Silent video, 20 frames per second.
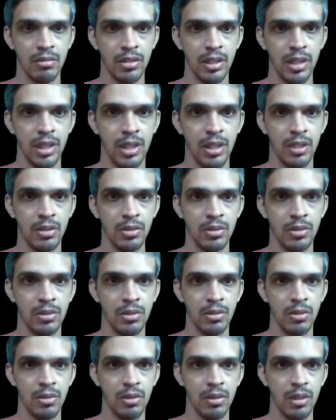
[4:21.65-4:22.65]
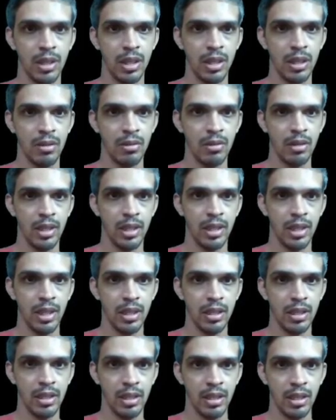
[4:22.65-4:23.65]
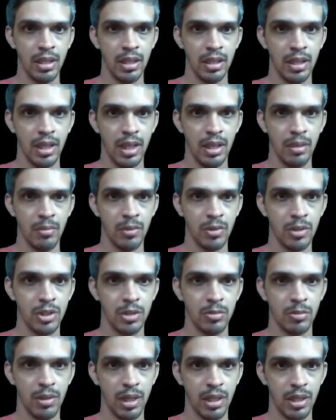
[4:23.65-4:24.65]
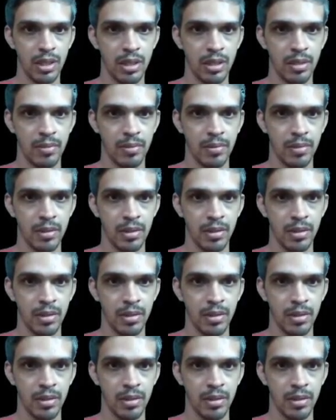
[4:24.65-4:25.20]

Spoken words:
So we need to look at only the rightmost part.